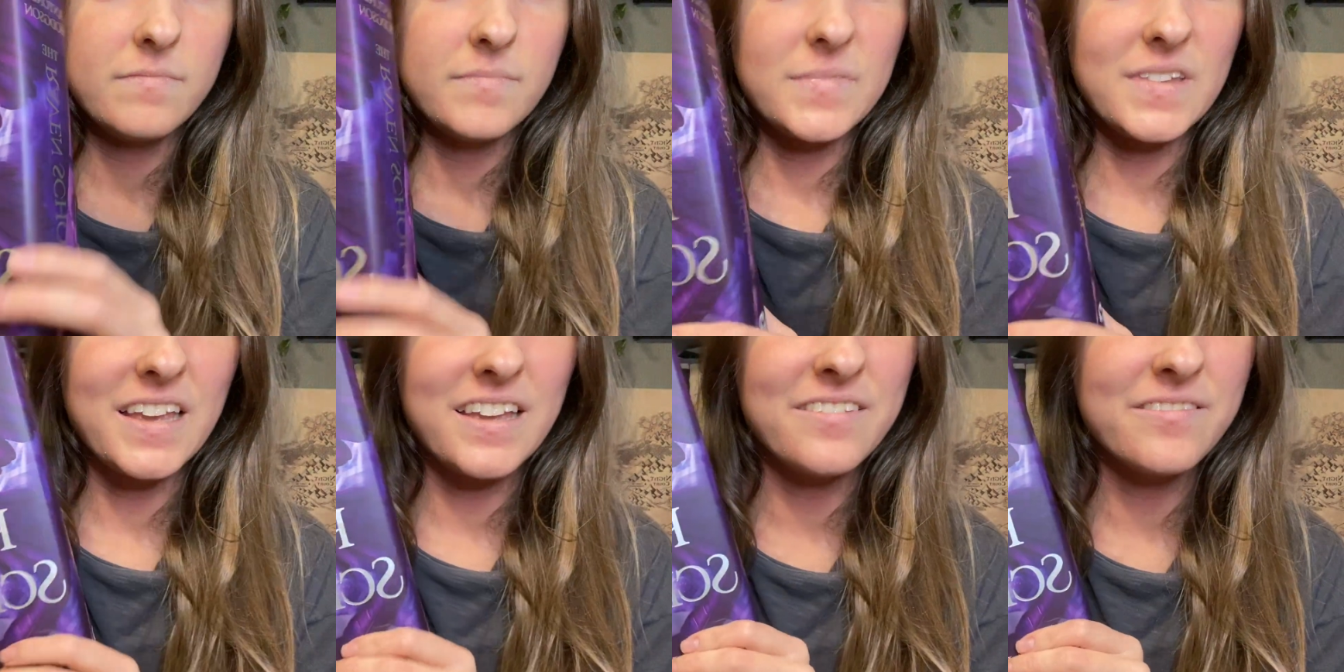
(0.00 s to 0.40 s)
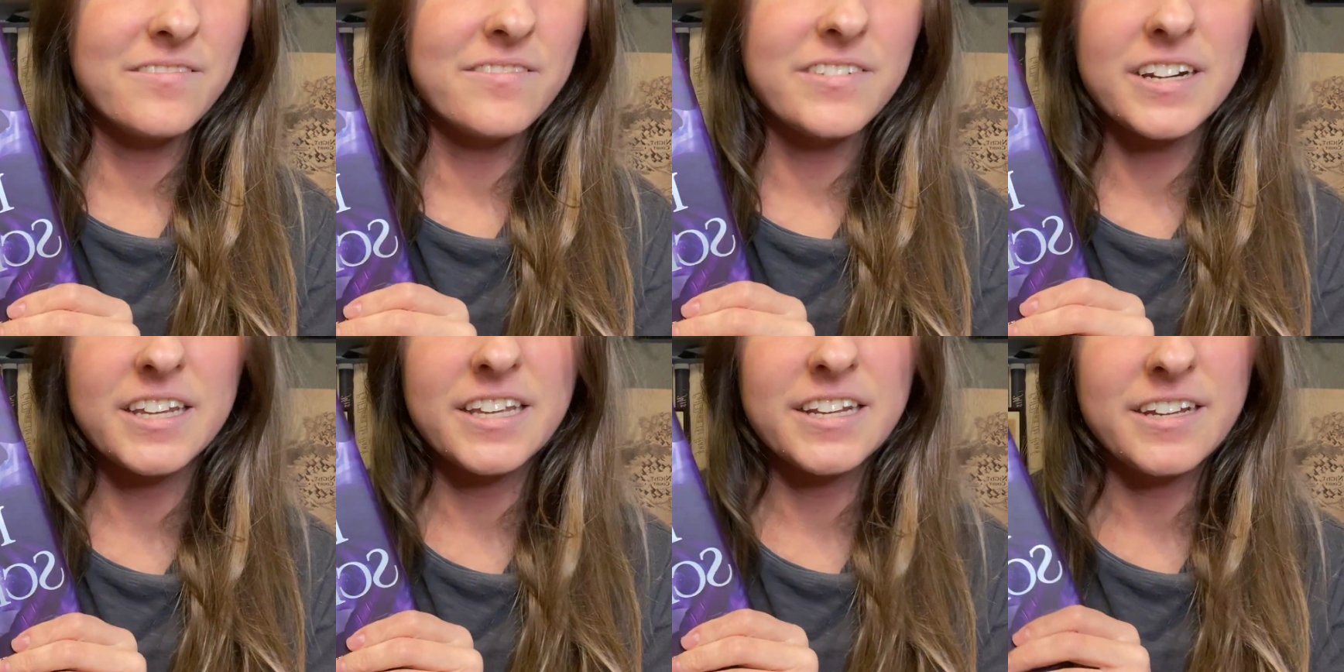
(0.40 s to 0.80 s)
And
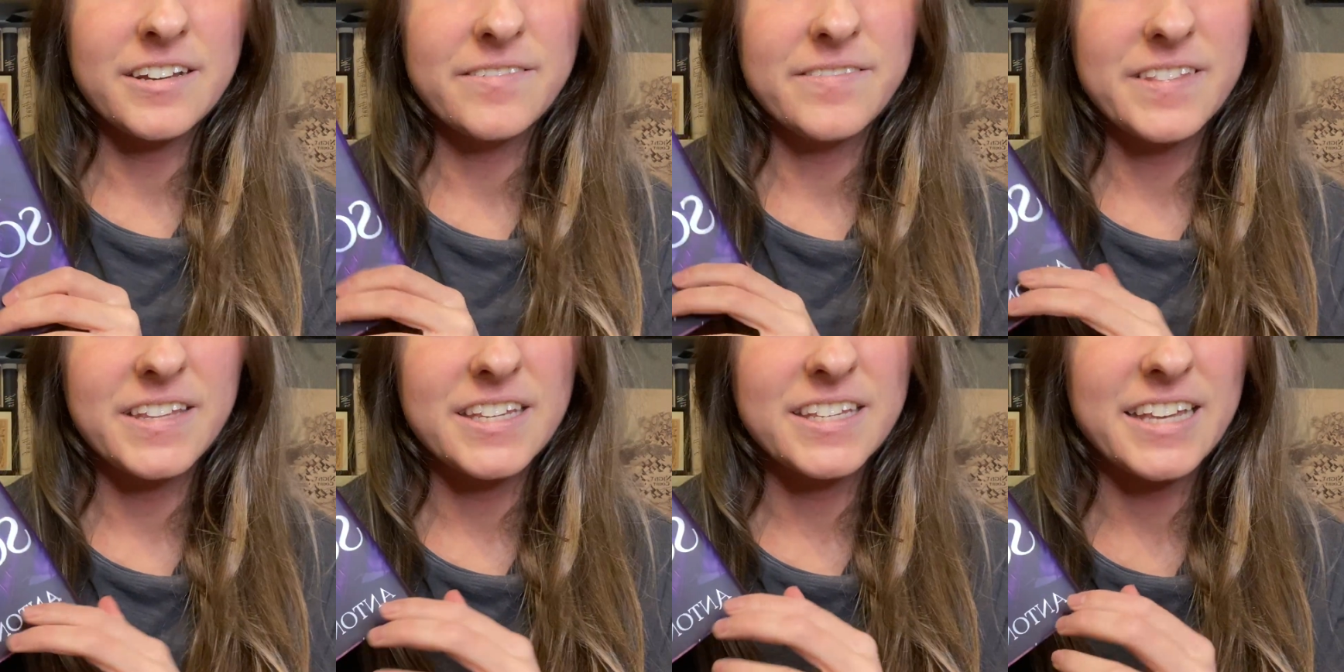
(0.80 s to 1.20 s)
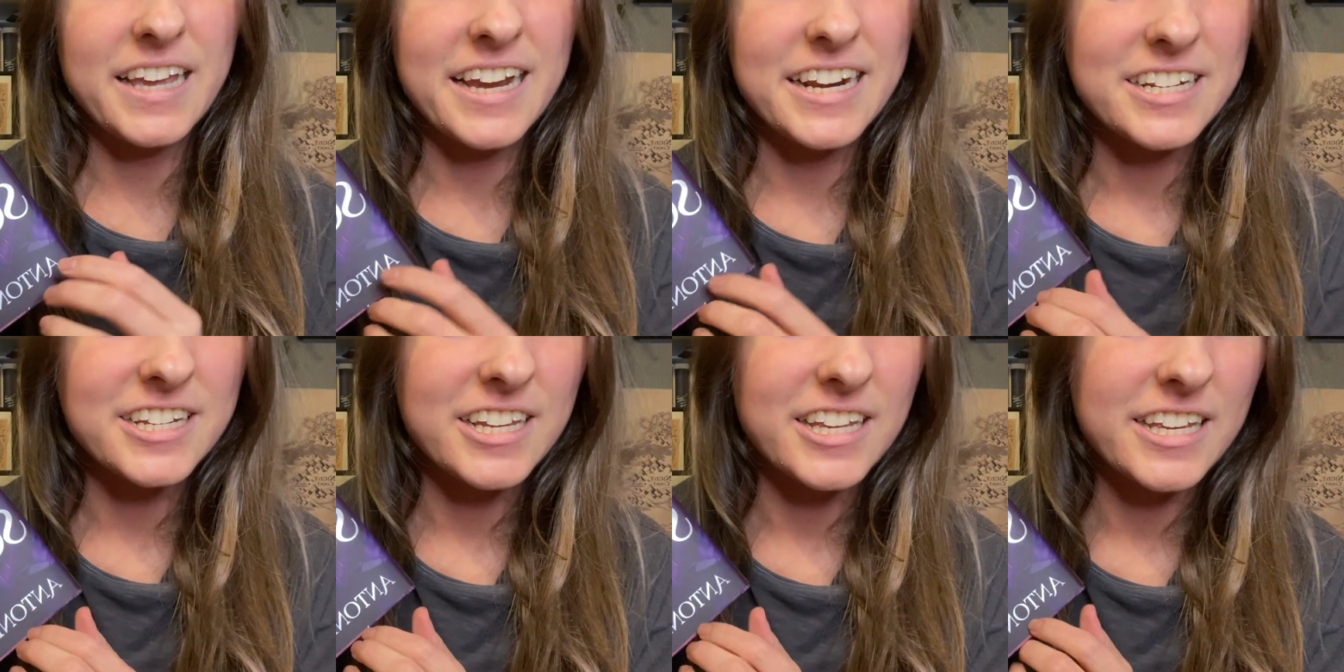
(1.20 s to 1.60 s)
funny enough, this
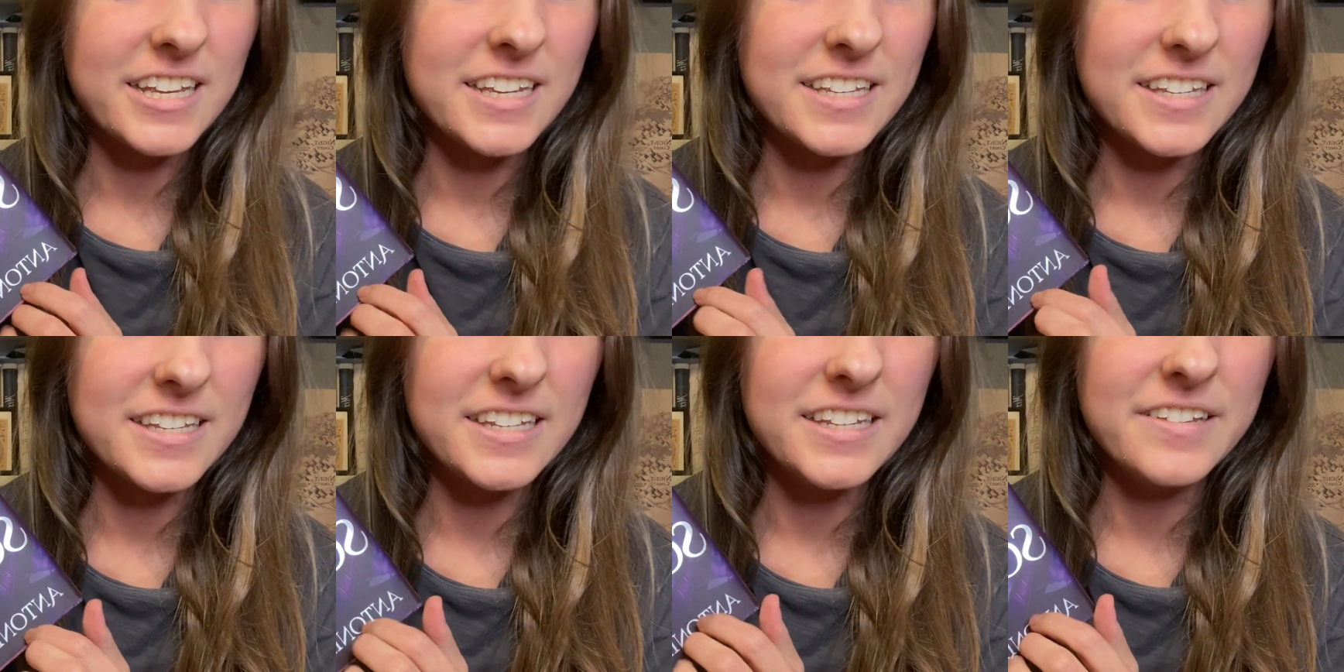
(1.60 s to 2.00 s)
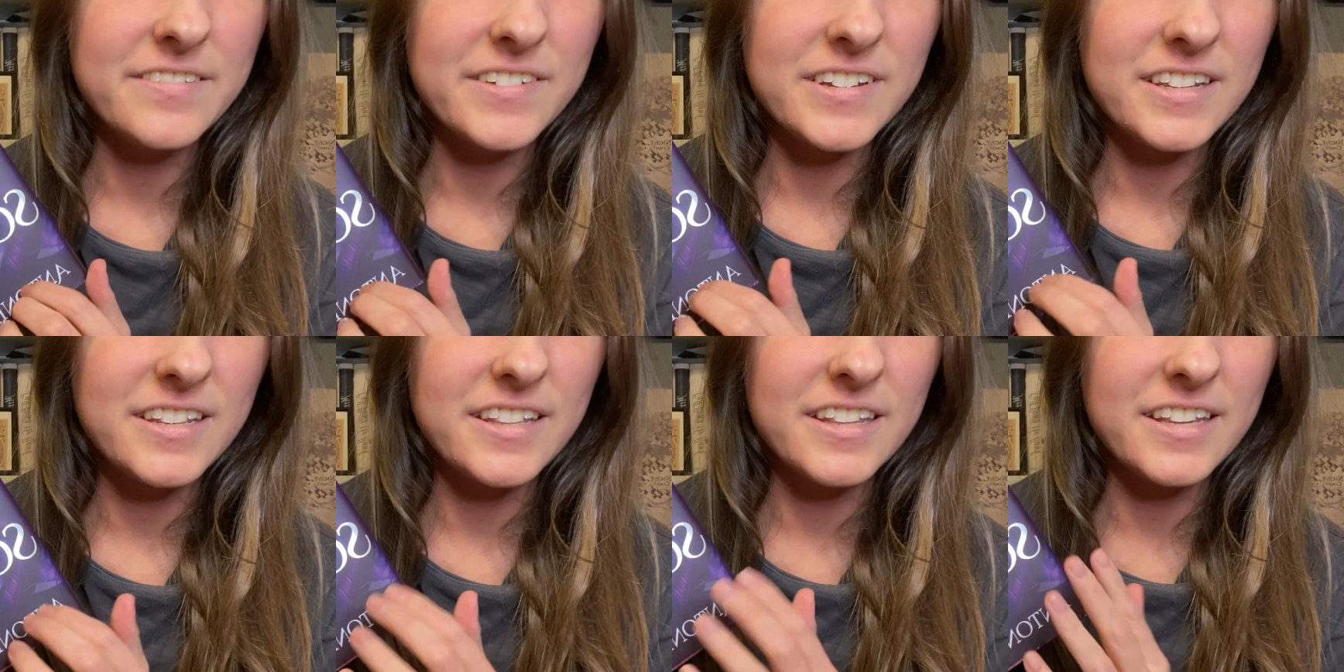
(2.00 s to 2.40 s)
actually isn't
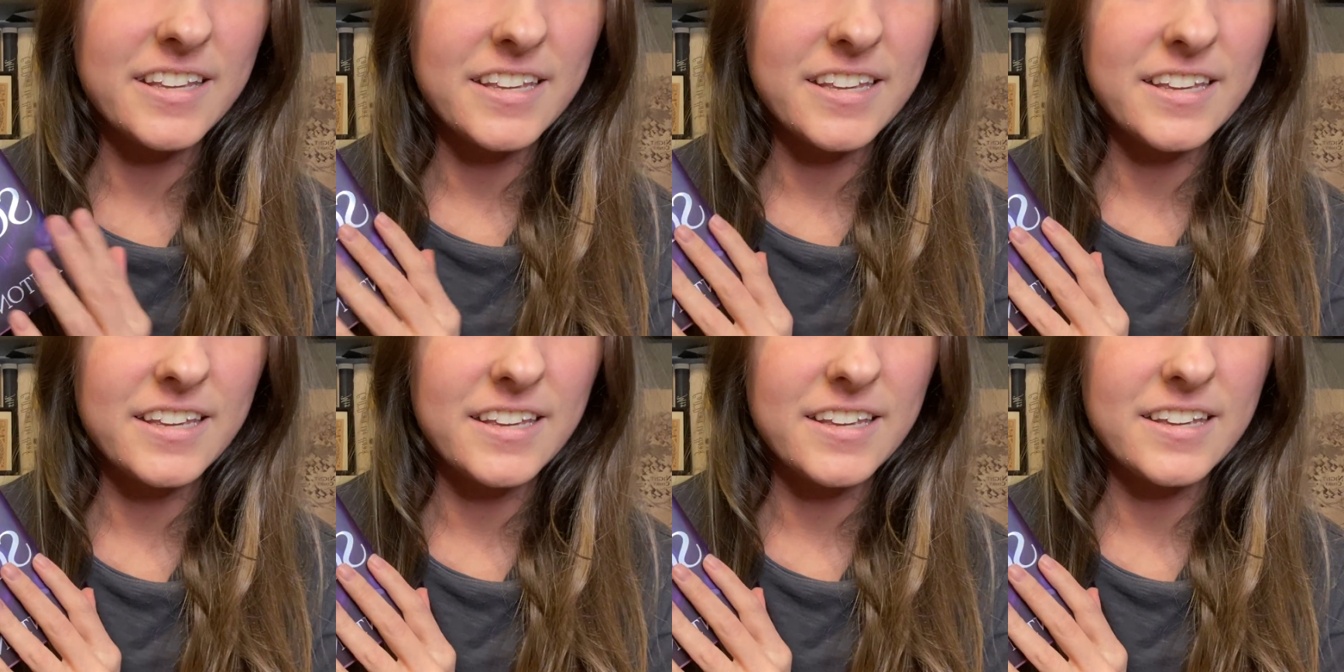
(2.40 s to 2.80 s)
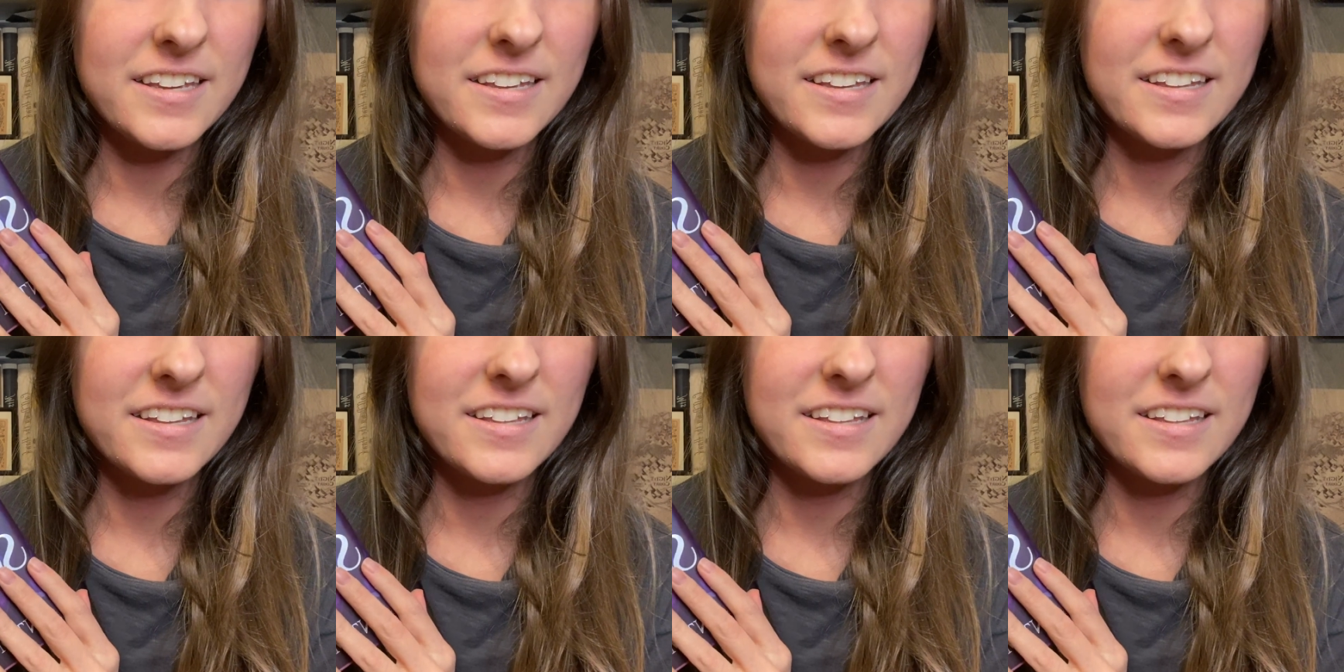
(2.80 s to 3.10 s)
even the